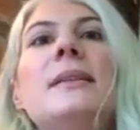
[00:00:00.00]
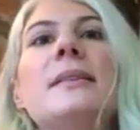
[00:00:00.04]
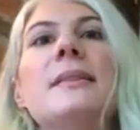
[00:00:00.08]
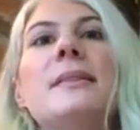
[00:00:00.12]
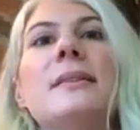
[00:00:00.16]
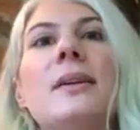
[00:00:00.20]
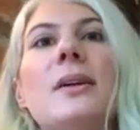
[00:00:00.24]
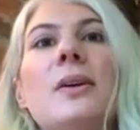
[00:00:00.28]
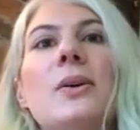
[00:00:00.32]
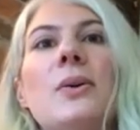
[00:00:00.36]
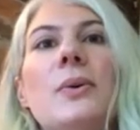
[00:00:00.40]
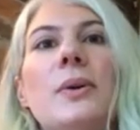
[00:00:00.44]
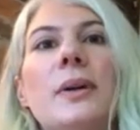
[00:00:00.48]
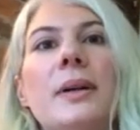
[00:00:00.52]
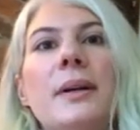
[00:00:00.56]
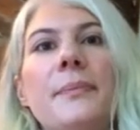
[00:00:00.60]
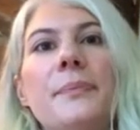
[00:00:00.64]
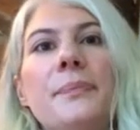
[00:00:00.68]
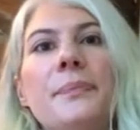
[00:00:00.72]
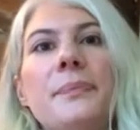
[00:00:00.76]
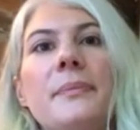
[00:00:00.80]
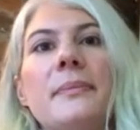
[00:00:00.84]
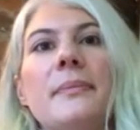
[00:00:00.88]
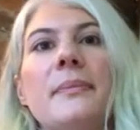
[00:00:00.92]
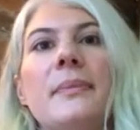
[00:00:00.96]
So
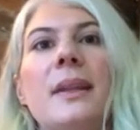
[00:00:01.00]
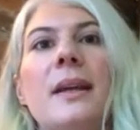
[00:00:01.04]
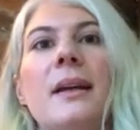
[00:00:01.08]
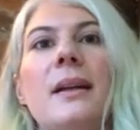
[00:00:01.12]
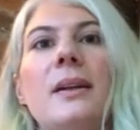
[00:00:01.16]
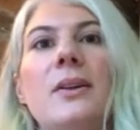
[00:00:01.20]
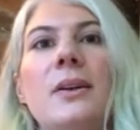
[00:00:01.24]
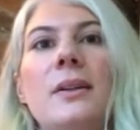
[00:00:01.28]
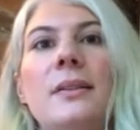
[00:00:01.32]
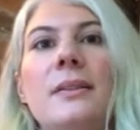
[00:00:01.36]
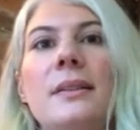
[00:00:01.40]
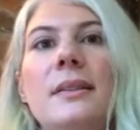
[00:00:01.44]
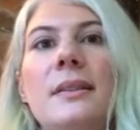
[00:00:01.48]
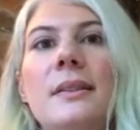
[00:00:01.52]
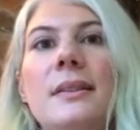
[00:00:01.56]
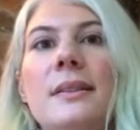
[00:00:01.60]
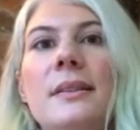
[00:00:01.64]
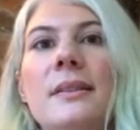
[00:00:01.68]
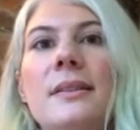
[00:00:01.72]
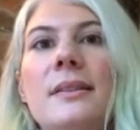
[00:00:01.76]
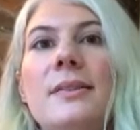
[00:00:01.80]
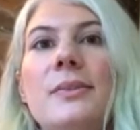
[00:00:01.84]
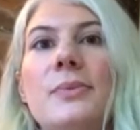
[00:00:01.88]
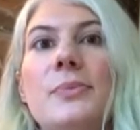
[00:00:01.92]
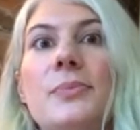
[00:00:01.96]
London
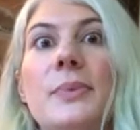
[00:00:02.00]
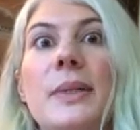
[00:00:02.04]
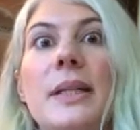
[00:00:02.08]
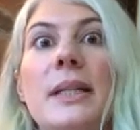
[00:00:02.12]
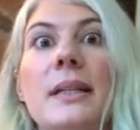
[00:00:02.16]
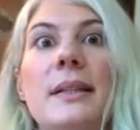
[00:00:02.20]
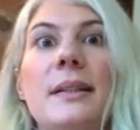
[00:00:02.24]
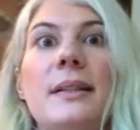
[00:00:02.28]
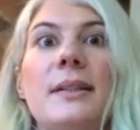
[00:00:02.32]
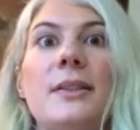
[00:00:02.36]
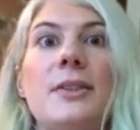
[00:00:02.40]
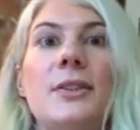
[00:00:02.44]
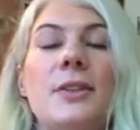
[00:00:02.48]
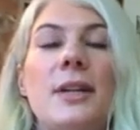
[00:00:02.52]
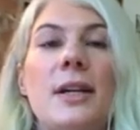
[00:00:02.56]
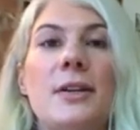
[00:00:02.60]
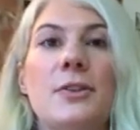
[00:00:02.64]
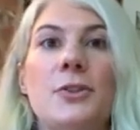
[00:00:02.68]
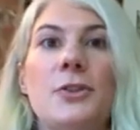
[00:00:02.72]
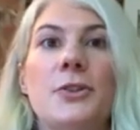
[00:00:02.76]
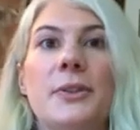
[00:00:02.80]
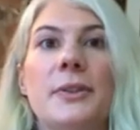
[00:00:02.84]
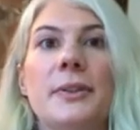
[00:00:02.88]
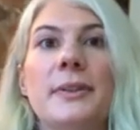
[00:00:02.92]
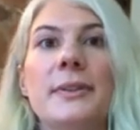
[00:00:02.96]
is really
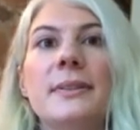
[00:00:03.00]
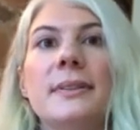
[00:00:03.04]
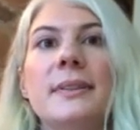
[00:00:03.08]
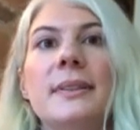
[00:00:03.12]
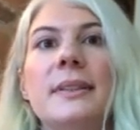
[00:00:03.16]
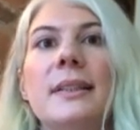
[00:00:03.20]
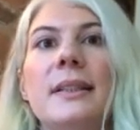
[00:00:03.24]
international.